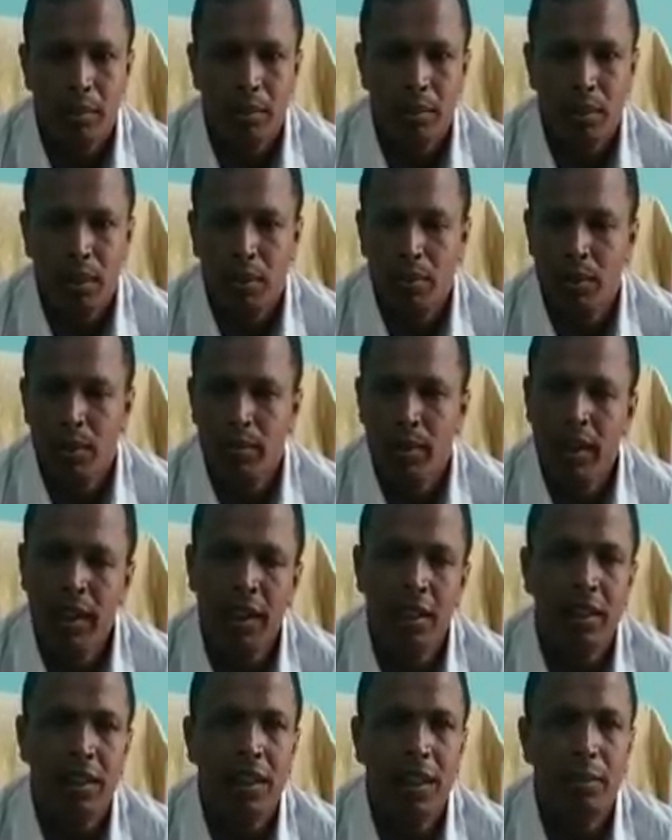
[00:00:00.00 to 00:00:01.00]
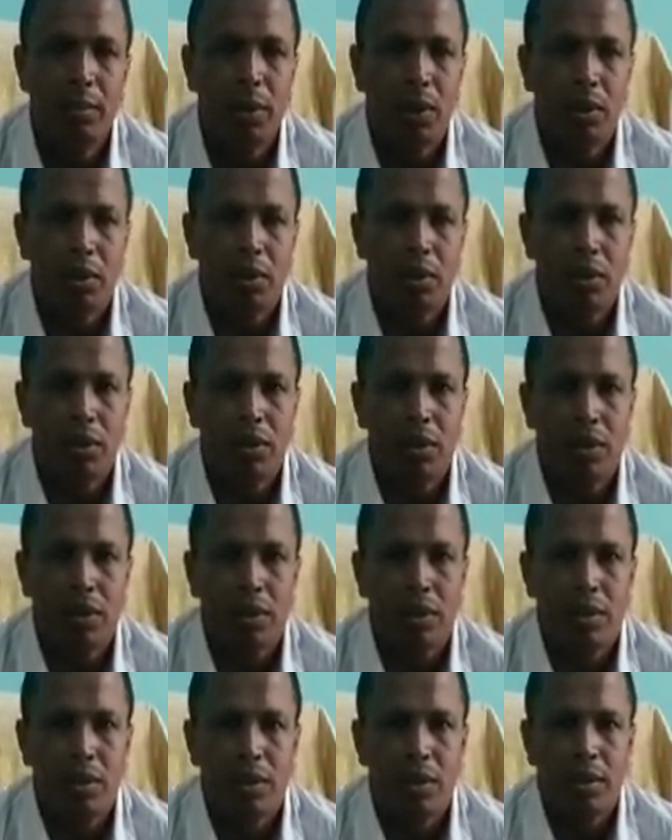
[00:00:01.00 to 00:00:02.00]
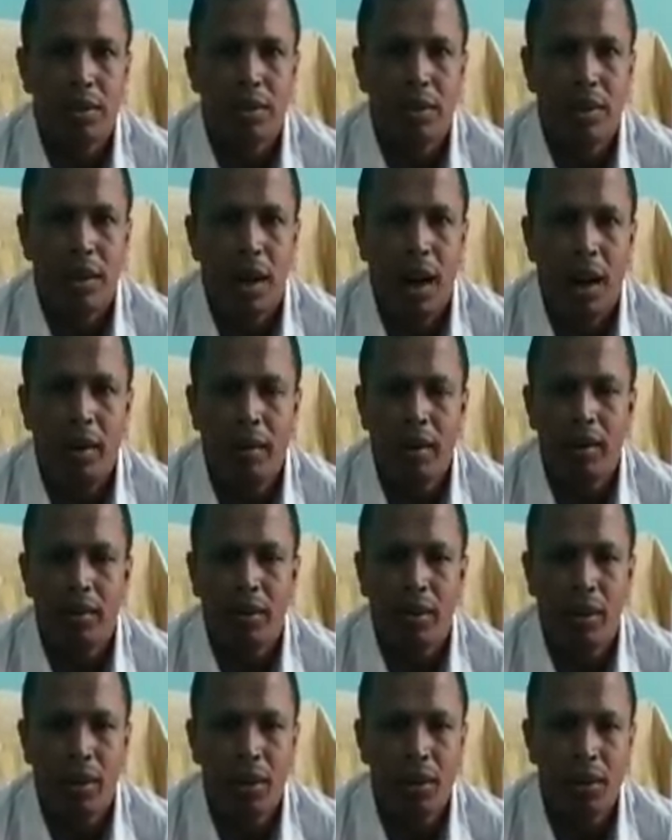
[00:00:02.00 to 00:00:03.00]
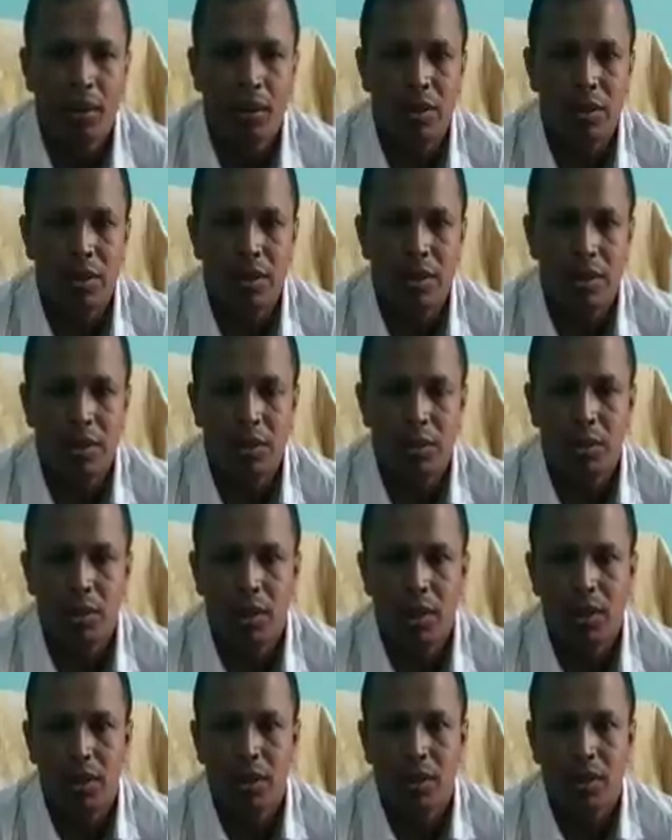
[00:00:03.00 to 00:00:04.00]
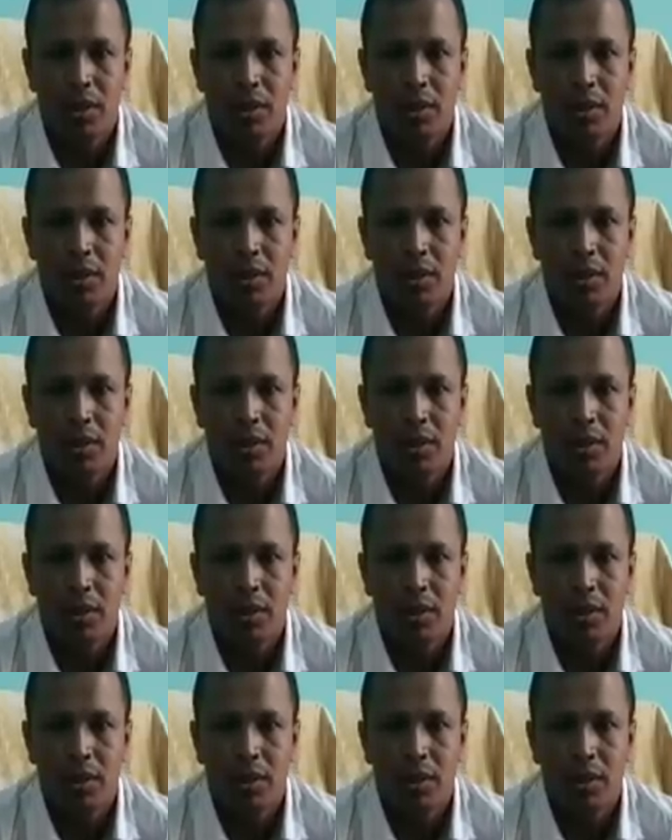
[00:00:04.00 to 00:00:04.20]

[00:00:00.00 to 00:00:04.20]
from the very inceptions, our college students